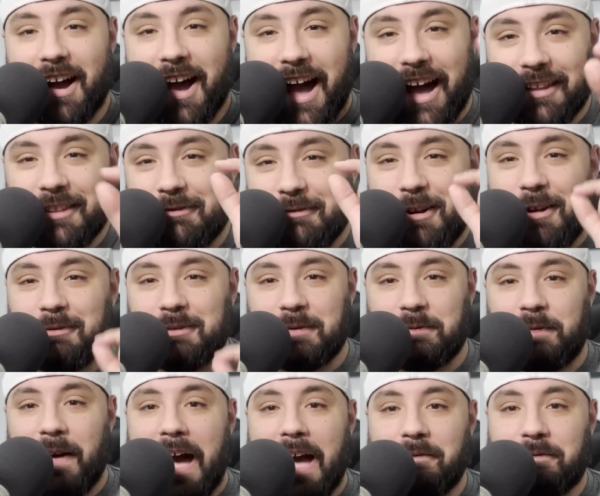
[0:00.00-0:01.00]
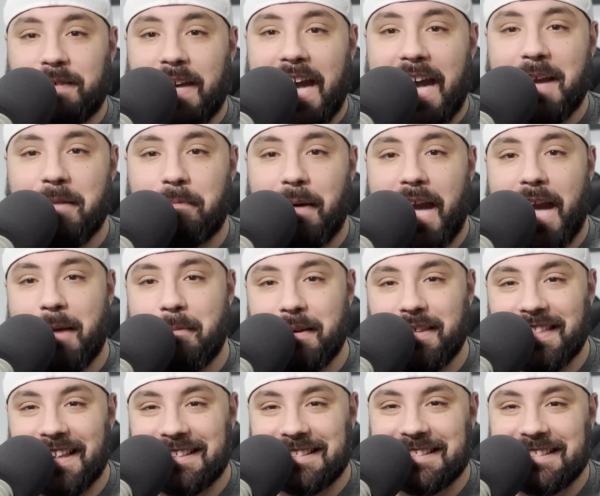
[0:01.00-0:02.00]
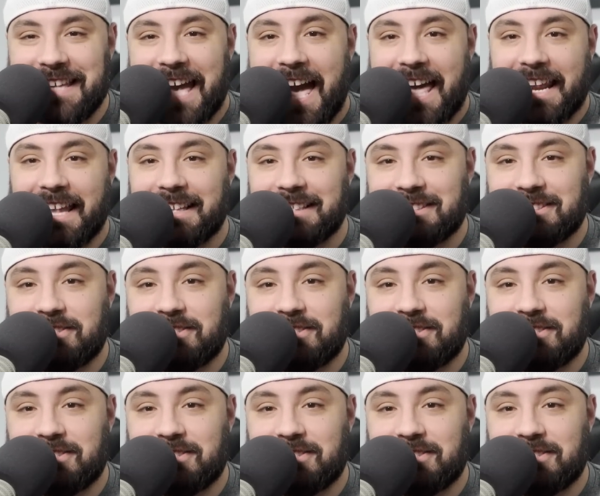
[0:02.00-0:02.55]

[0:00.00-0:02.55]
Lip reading: On the road to 5K, baby. Let's get it.